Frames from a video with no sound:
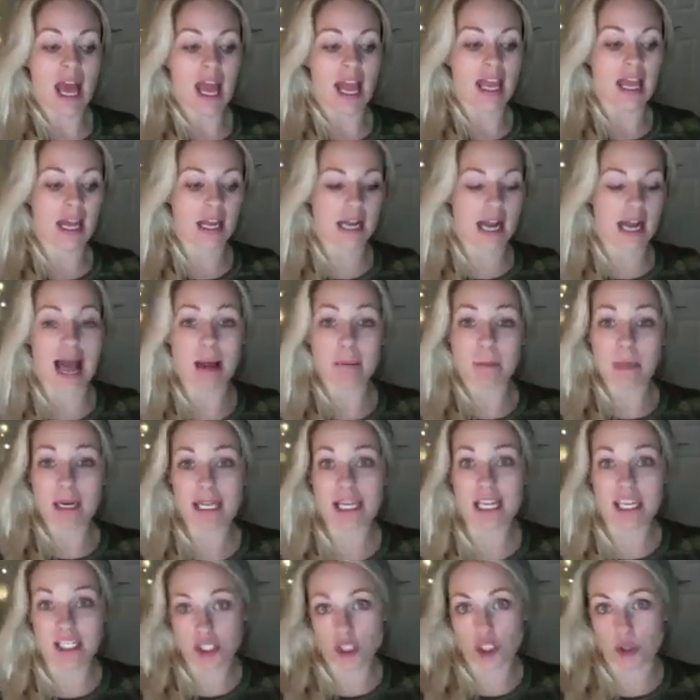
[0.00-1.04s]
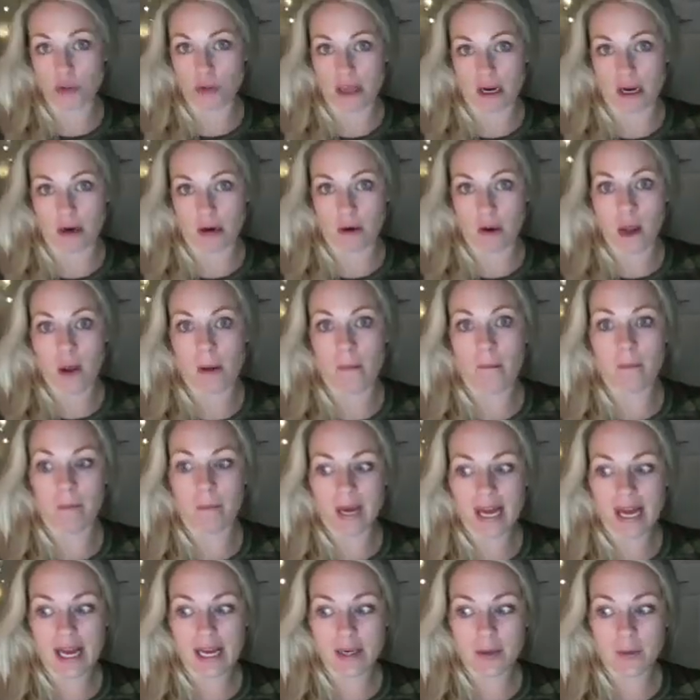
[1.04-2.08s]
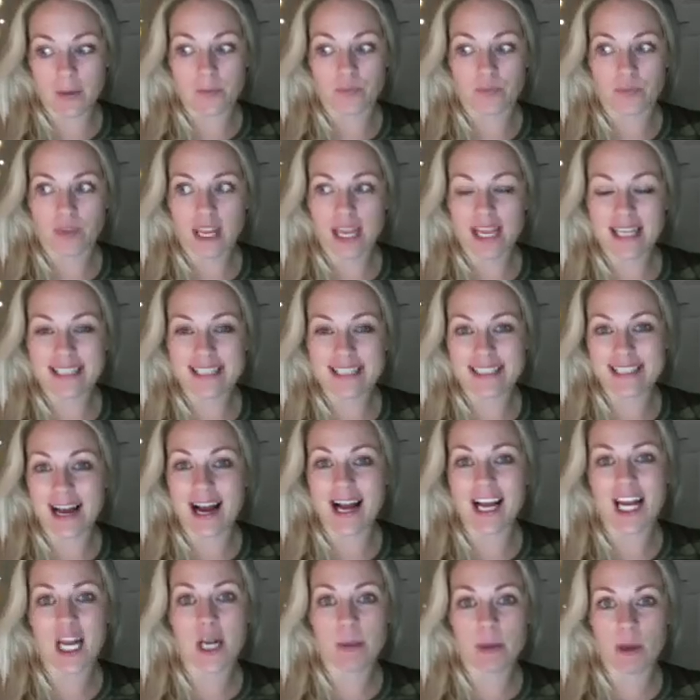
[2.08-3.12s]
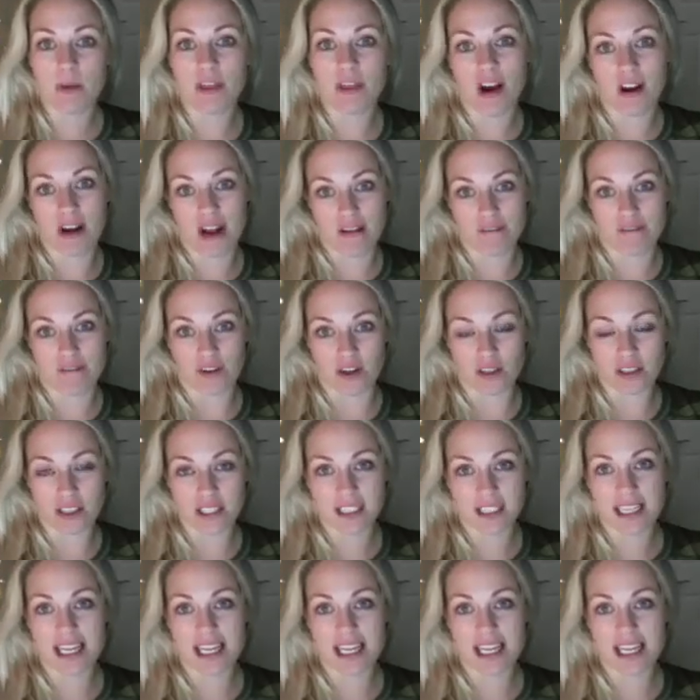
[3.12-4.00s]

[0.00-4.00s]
And I'm going to get you there. But it's not going to be without effort.